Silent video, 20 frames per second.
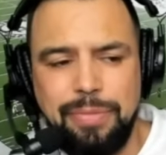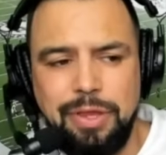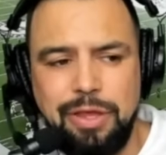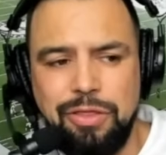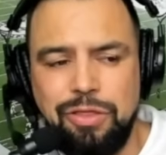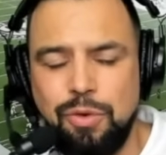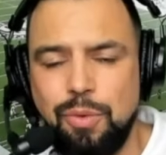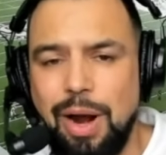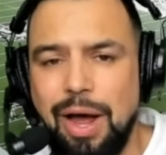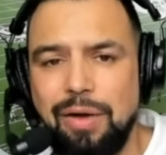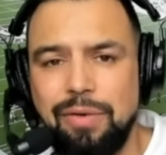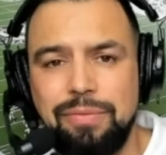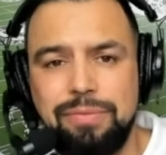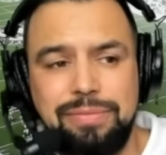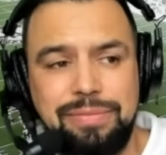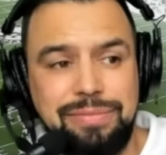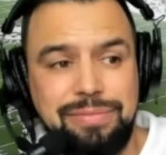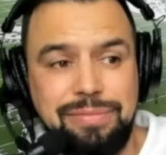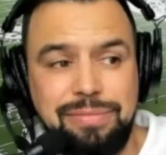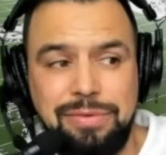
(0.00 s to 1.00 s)

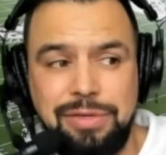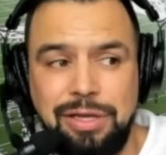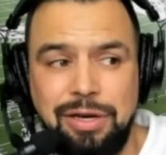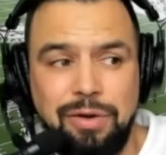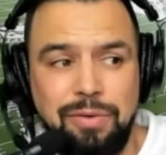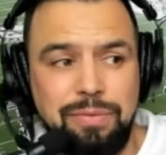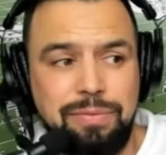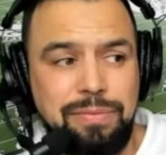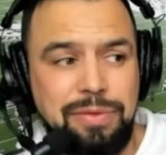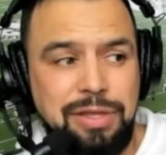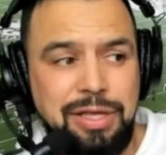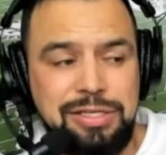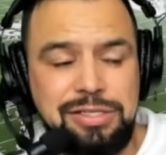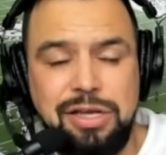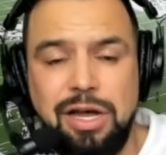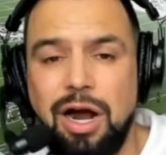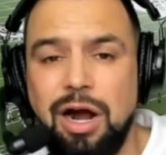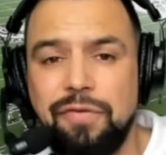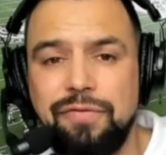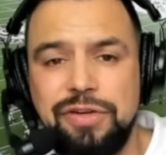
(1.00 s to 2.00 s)
throughout you know, this
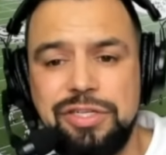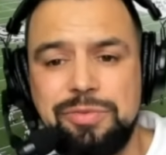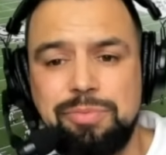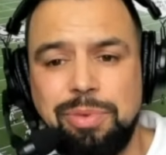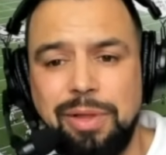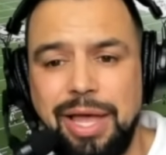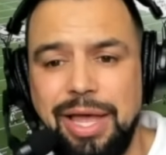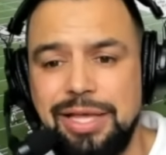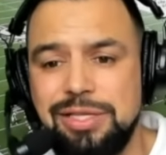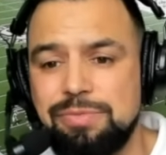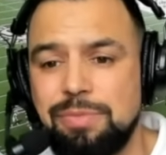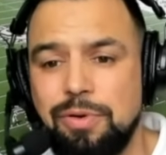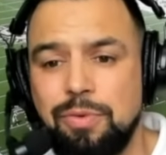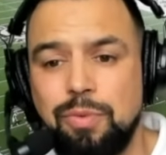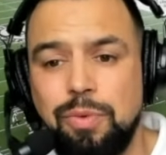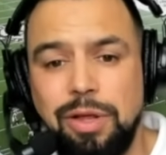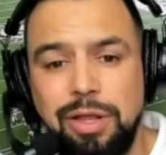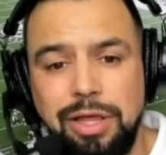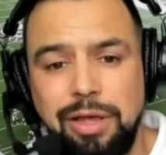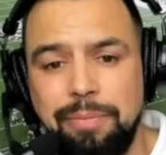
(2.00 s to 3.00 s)
conference play has
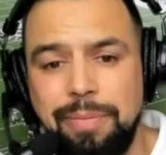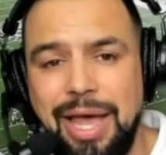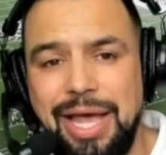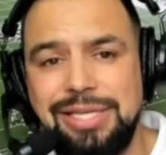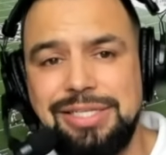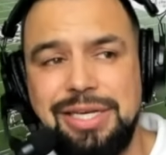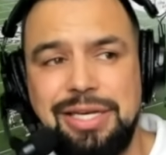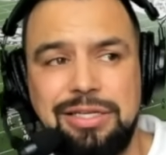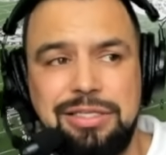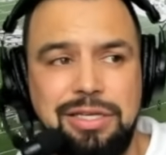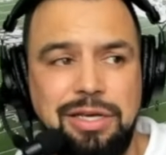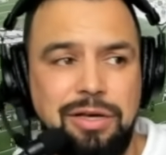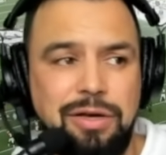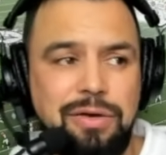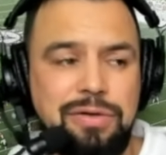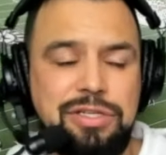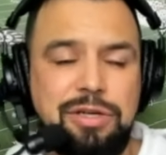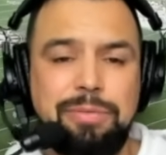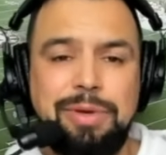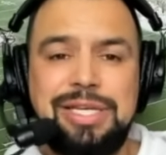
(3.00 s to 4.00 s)
been really amazing
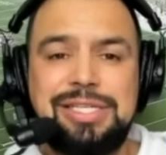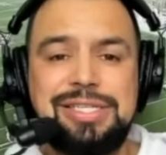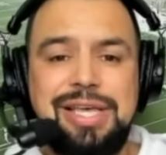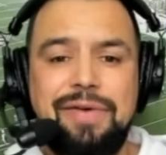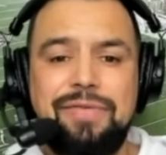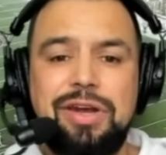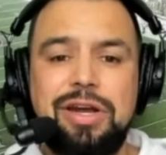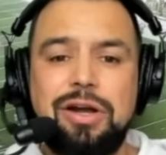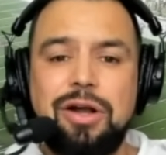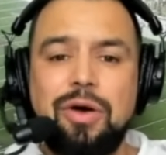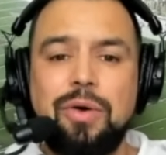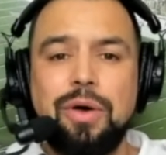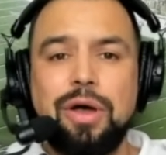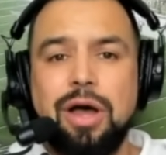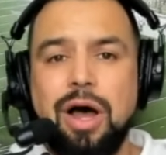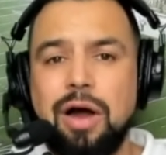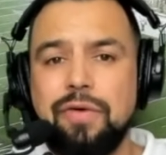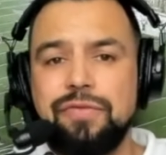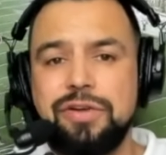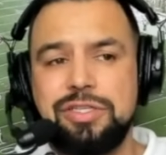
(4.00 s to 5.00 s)
to be 7-0 in
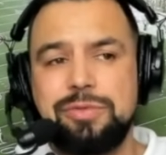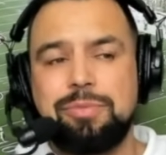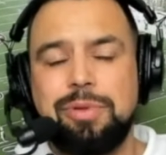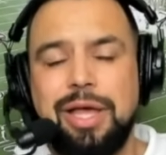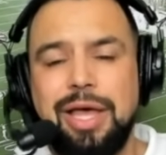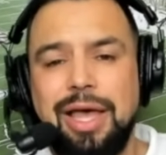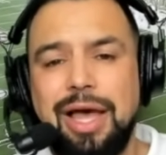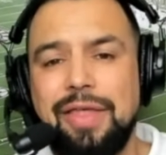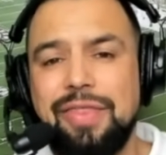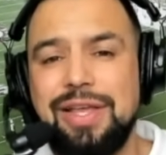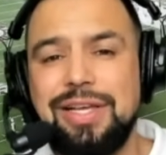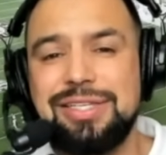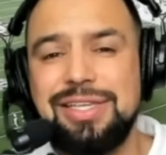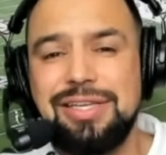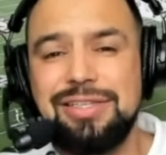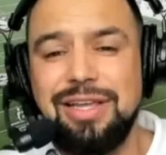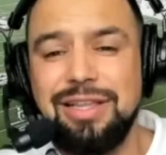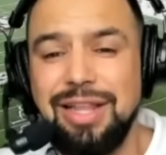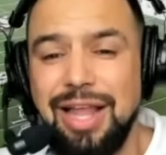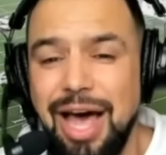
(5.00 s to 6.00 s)
conference play. I think
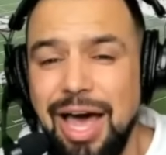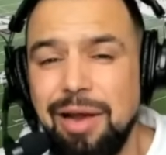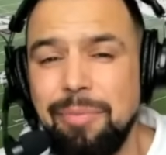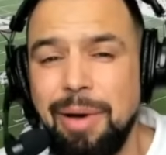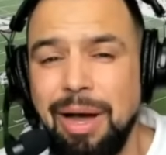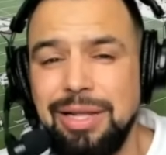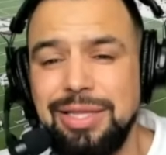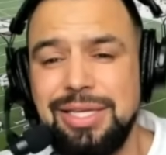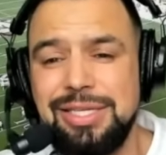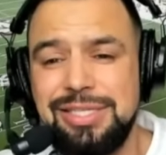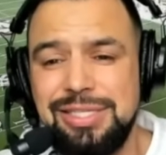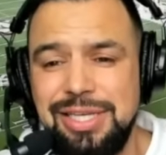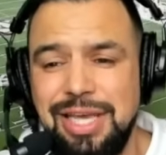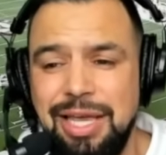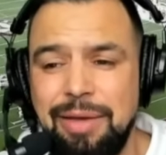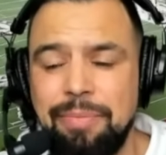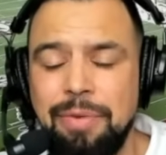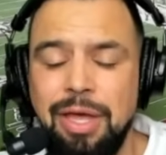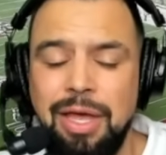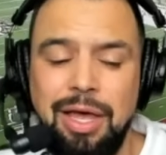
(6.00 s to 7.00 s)
says a lot about this
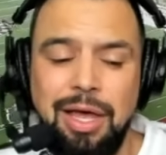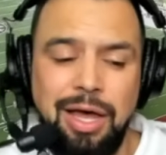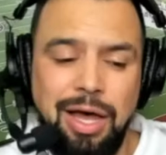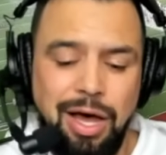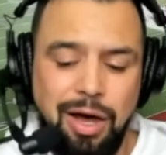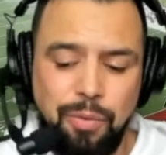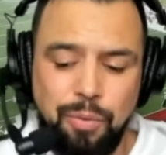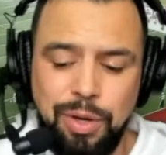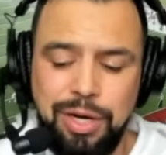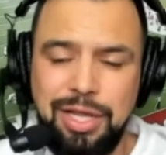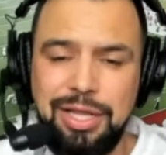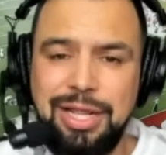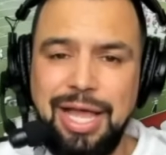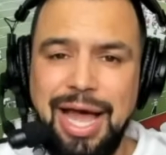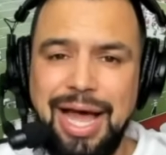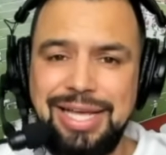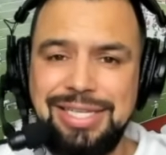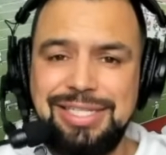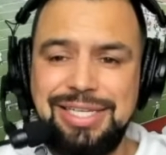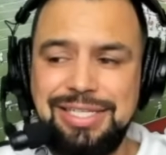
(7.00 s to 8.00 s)
team. Winning
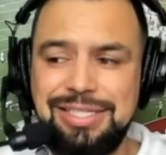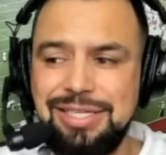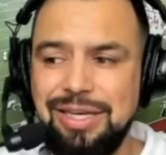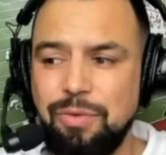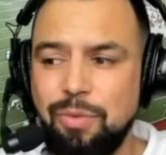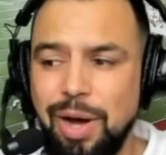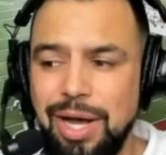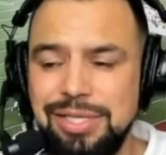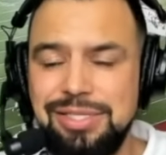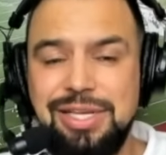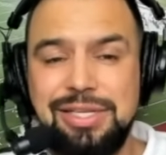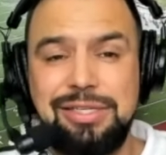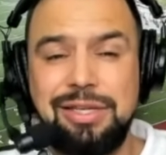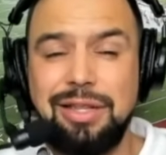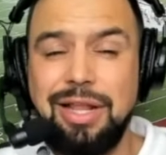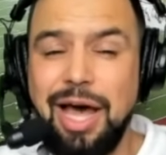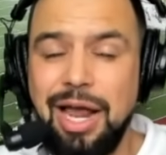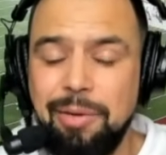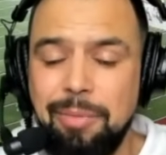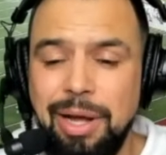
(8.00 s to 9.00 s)
the SEC West says a
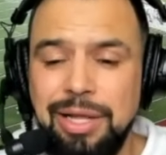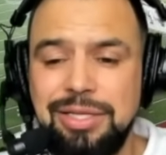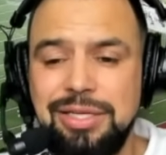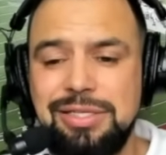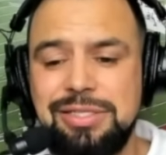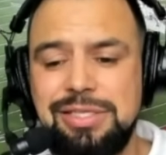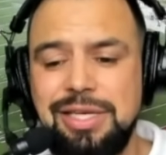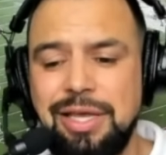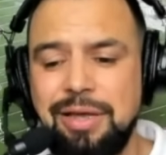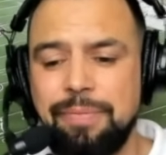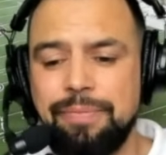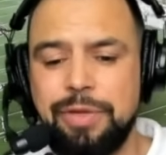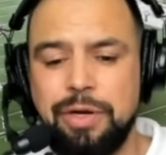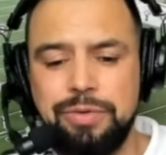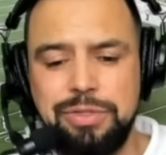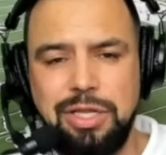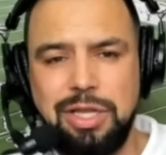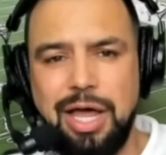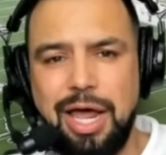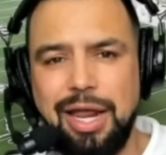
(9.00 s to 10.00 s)
lot about this team. There
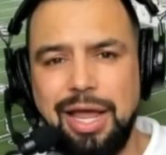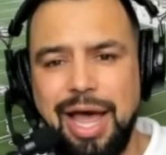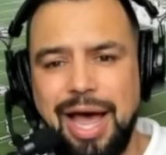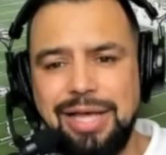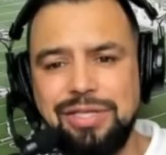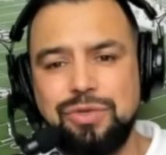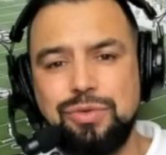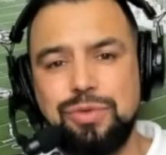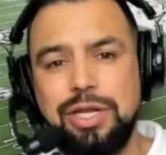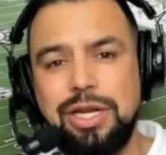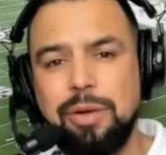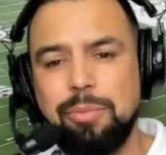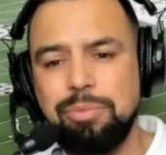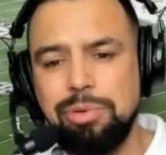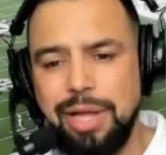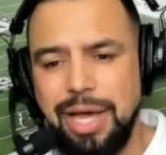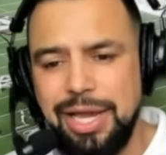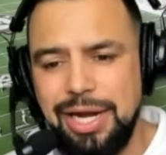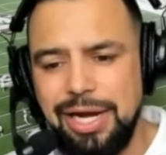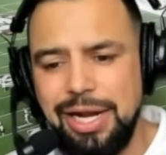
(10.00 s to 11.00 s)
was a lot of guys who didn't
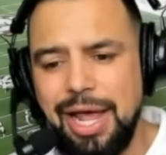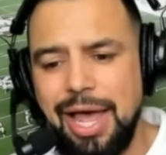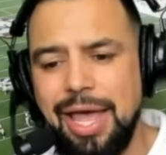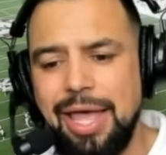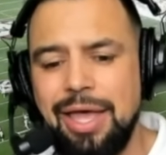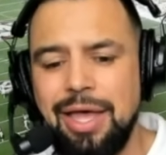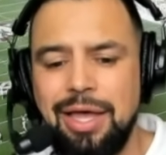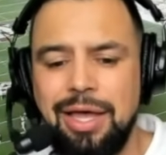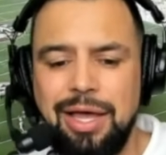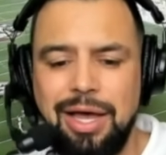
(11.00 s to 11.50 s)
play today,